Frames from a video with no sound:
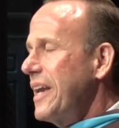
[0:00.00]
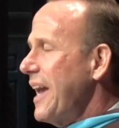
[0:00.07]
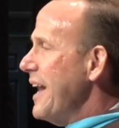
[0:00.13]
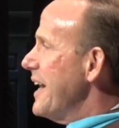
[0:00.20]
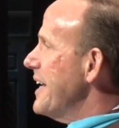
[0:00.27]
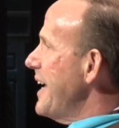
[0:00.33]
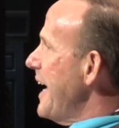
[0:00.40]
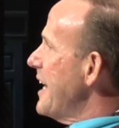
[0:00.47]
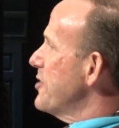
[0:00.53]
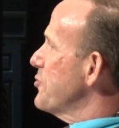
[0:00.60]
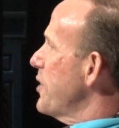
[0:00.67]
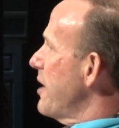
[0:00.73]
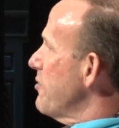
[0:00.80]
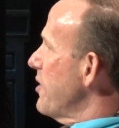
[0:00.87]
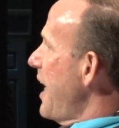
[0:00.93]
And I can't
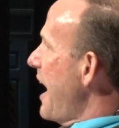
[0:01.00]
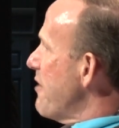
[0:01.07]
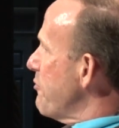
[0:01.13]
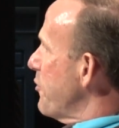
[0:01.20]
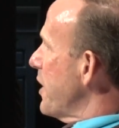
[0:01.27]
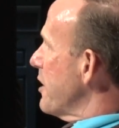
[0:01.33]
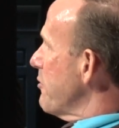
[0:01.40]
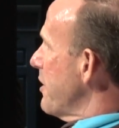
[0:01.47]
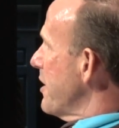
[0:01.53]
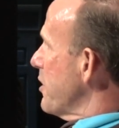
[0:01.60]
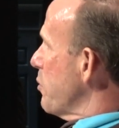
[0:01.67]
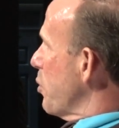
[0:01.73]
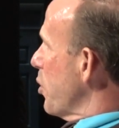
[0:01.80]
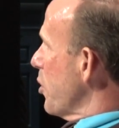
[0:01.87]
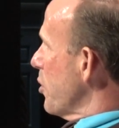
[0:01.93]
travel halfway around
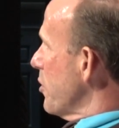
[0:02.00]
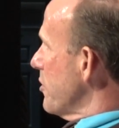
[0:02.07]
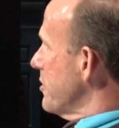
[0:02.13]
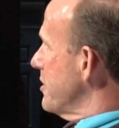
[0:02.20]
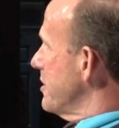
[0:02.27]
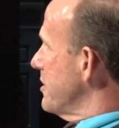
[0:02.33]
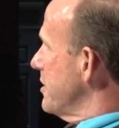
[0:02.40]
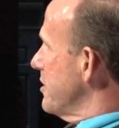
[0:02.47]
the world